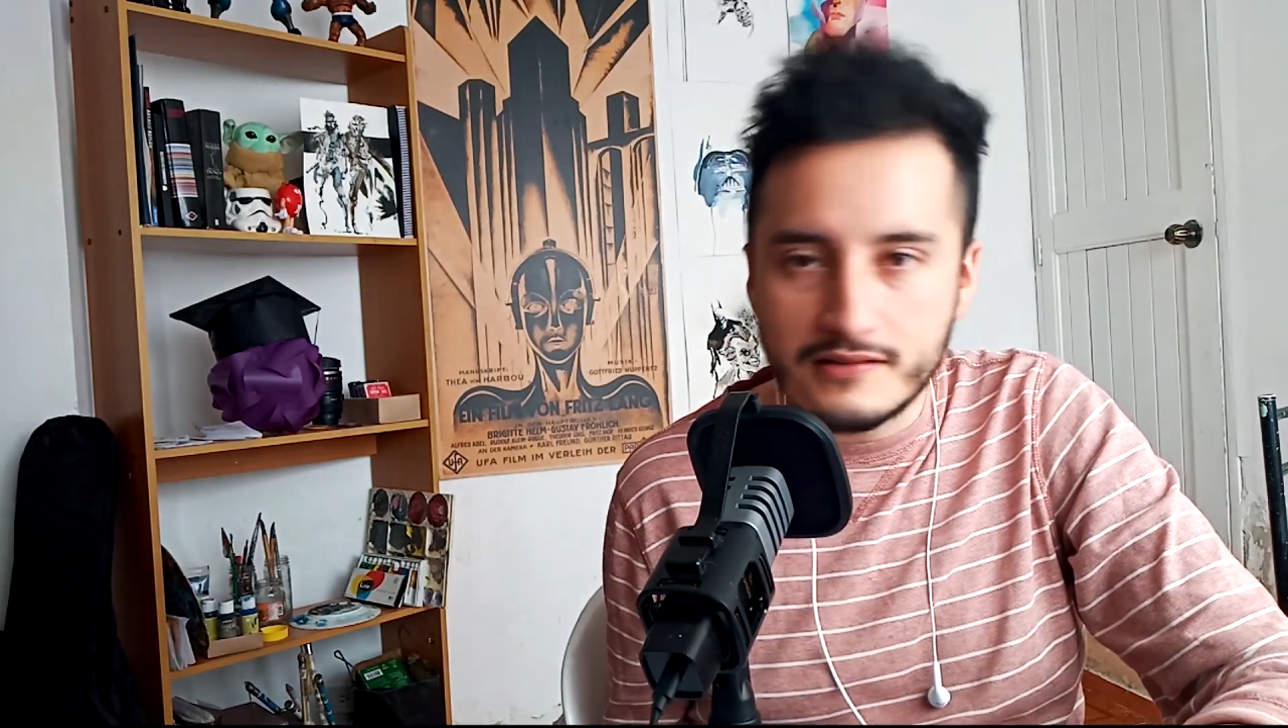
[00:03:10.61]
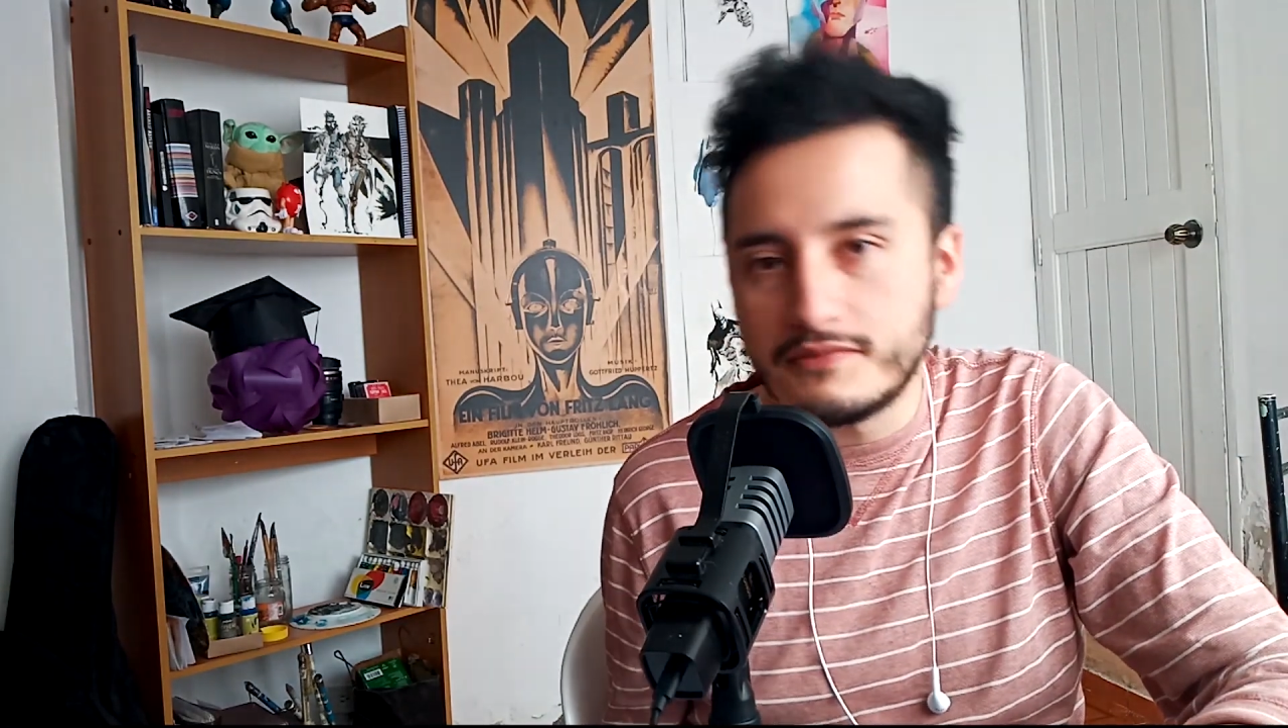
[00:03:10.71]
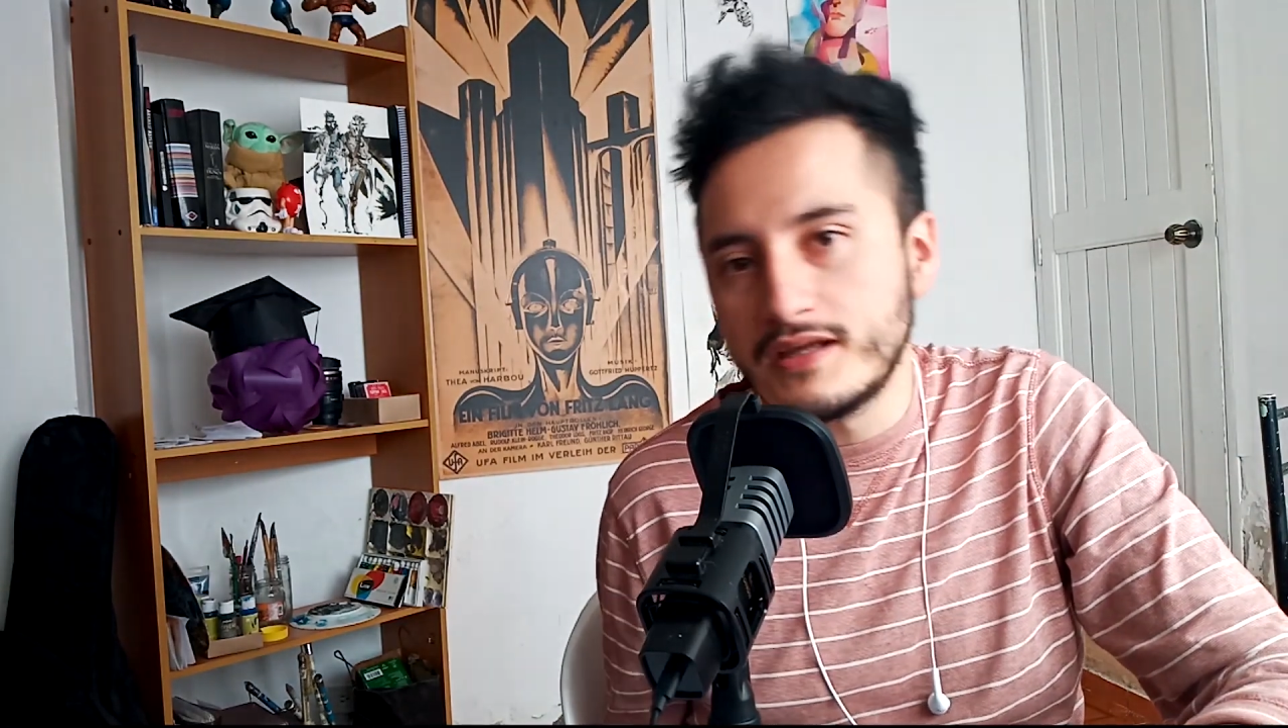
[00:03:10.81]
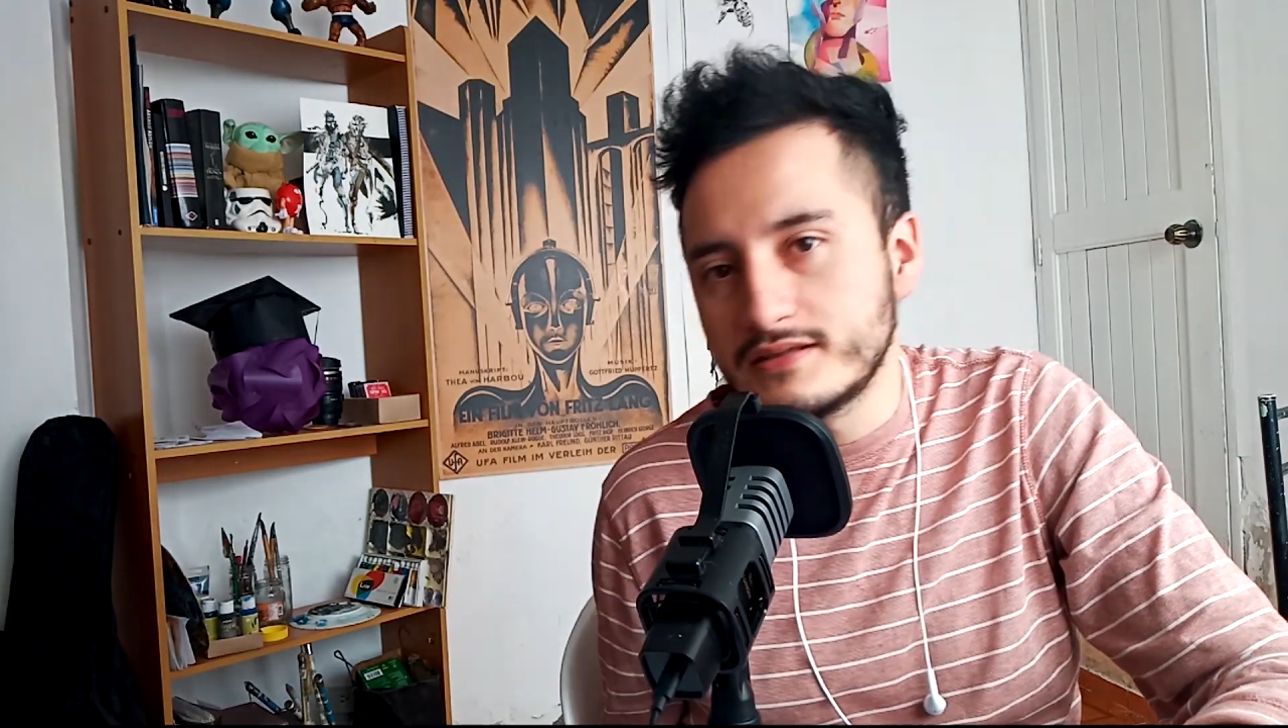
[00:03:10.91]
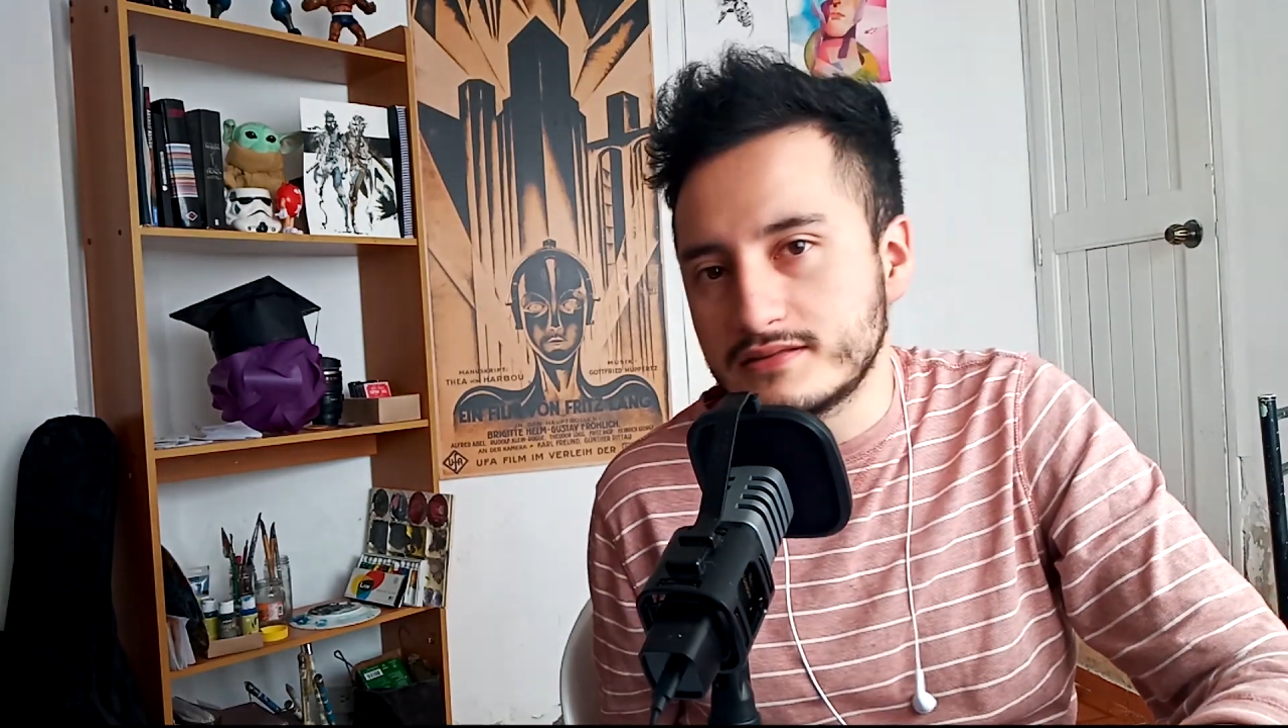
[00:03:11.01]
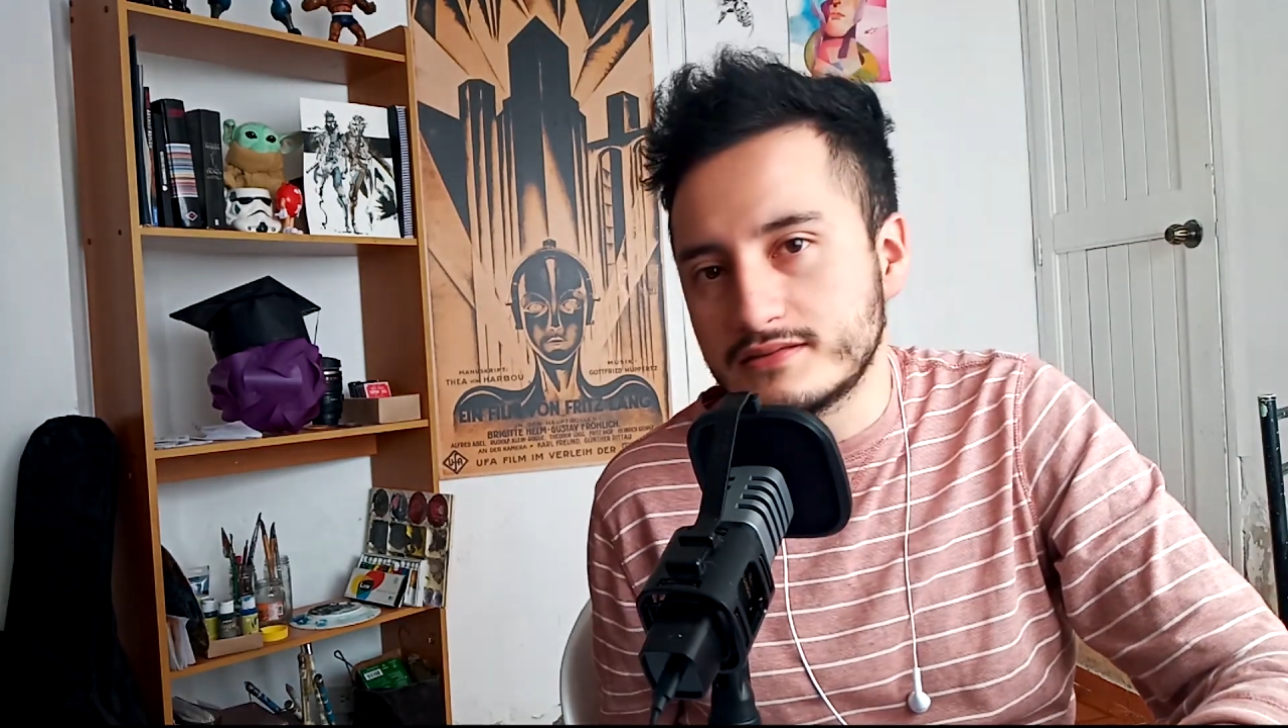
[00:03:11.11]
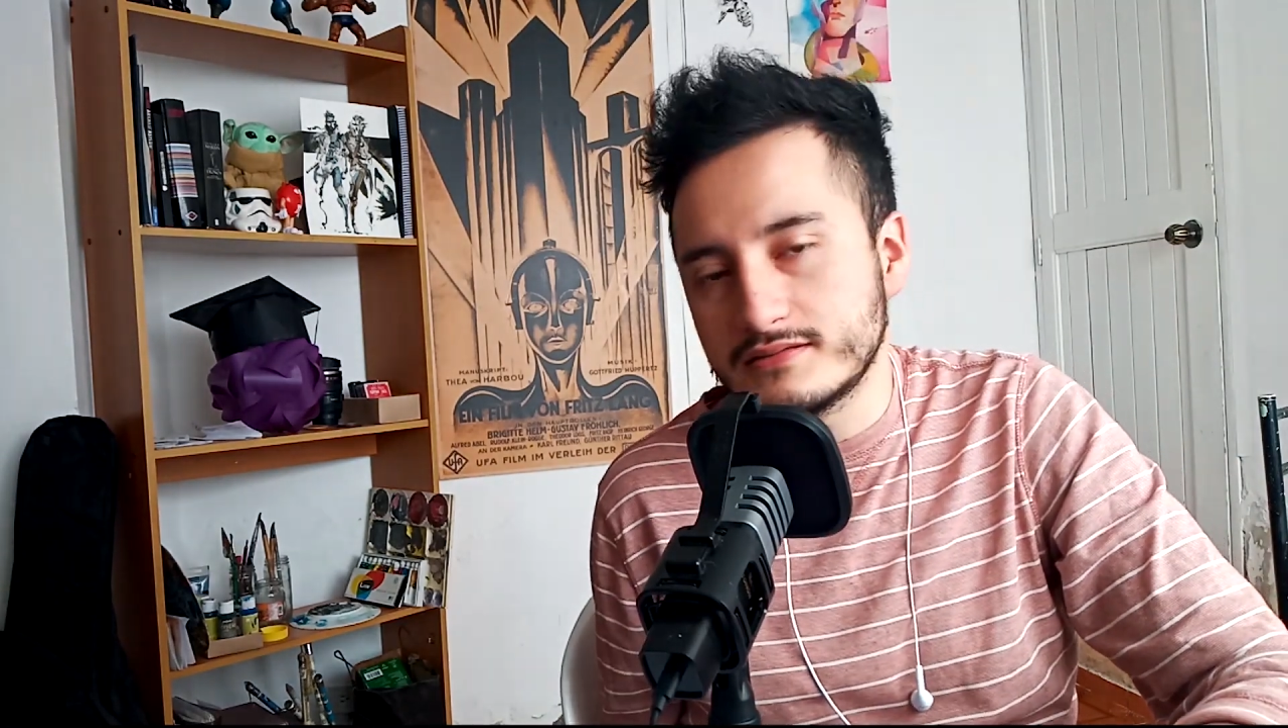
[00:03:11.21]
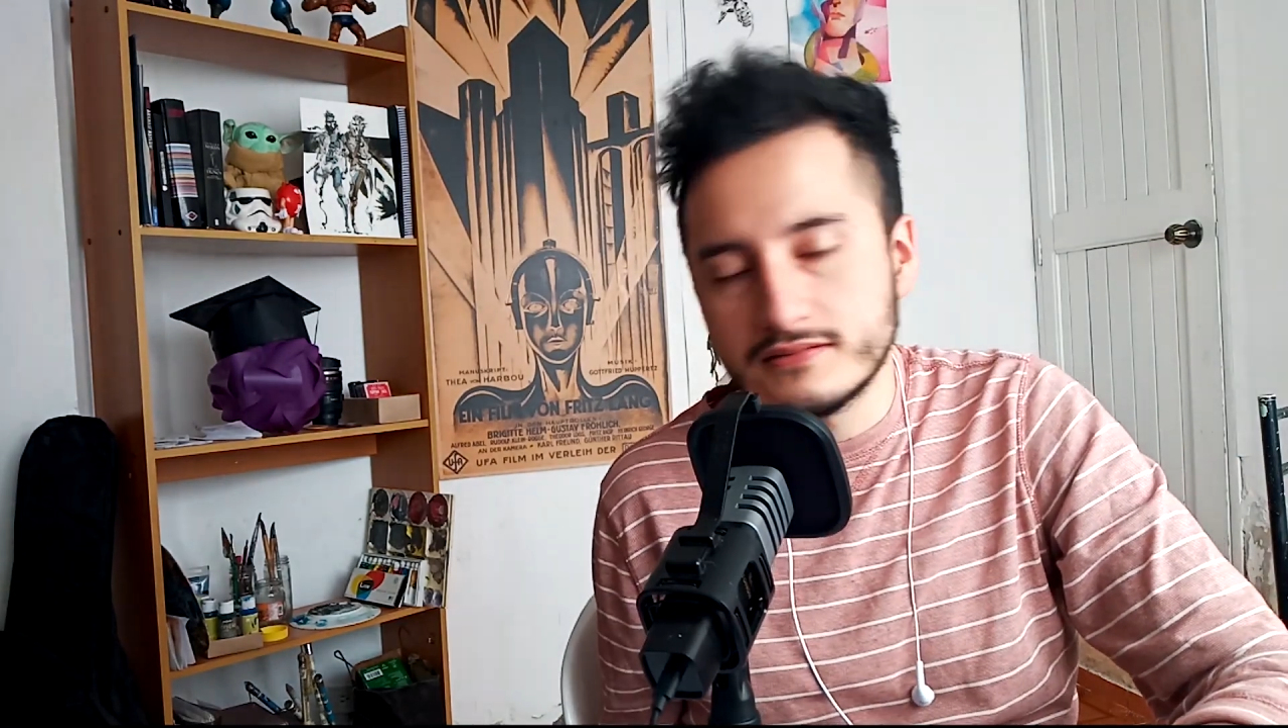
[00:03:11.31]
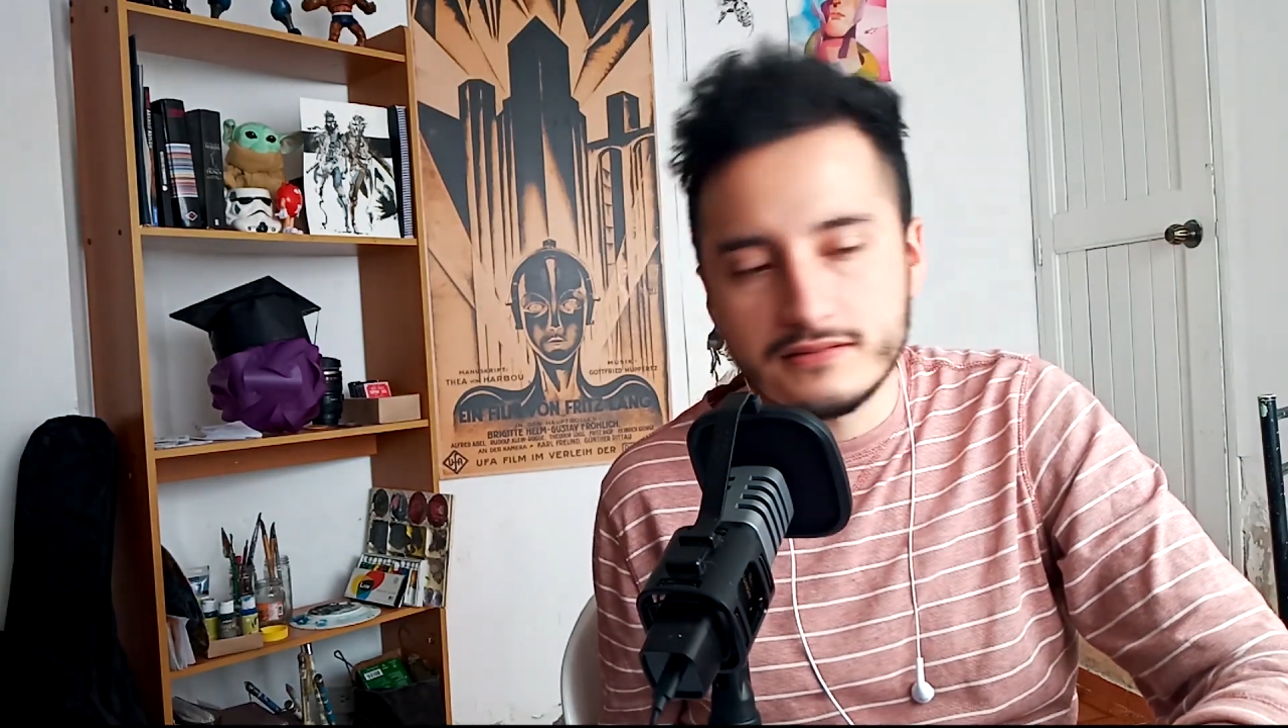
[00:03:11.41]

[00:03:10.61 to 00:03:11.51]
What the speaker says: events